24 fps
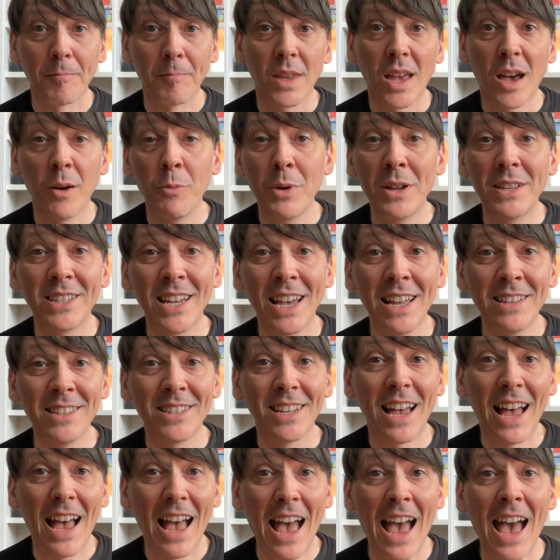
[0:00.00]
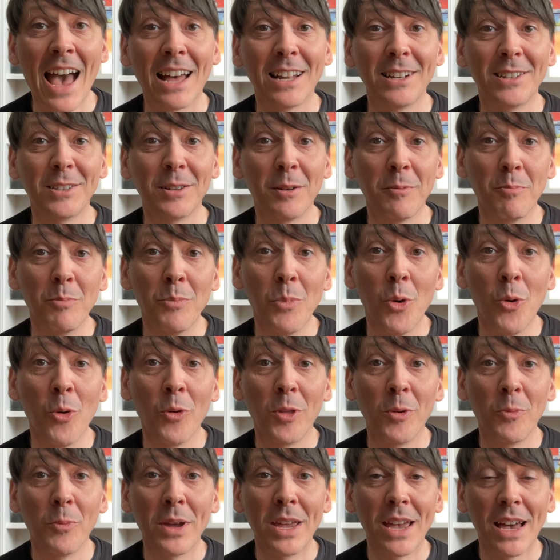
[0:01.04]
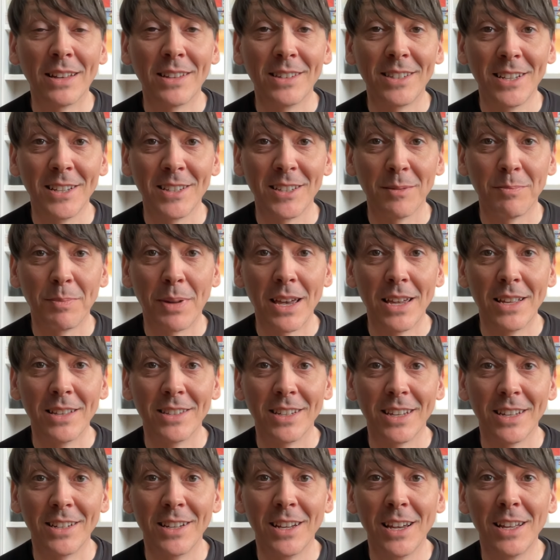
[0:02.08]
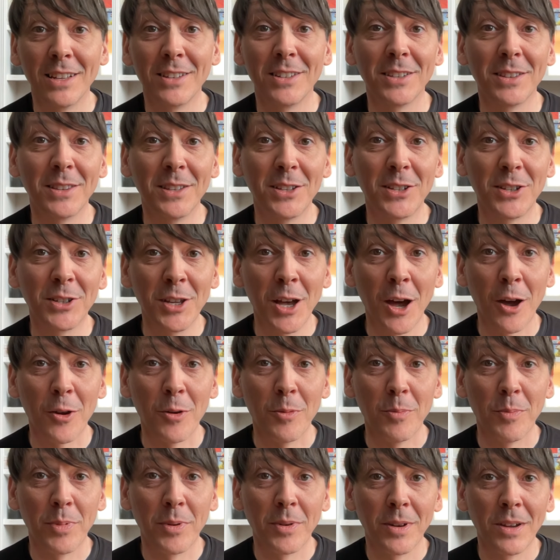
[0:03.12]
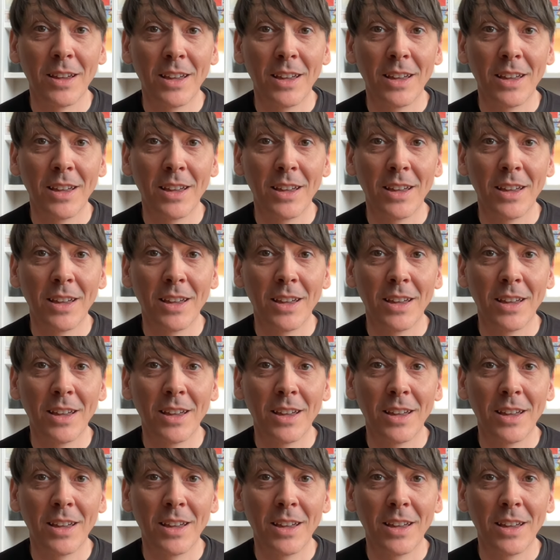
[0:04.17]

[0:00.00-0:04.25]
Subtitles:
And we tend to add more than we anticipated to the scope.